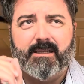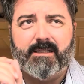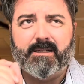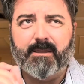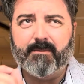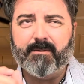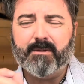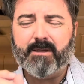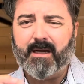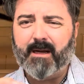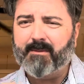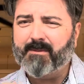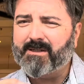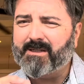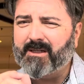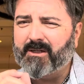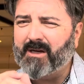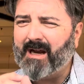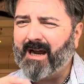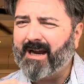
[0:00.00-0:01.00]
Sometimes
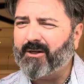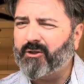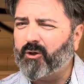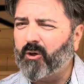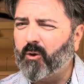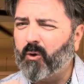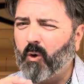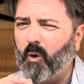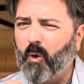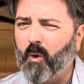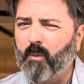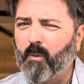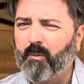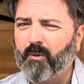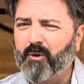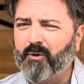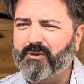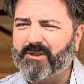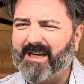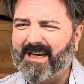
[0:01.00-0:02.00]
the nitro cold
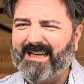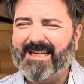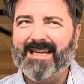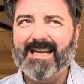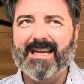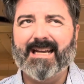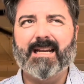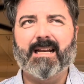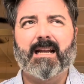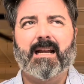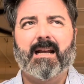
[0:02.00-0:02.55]
brews I get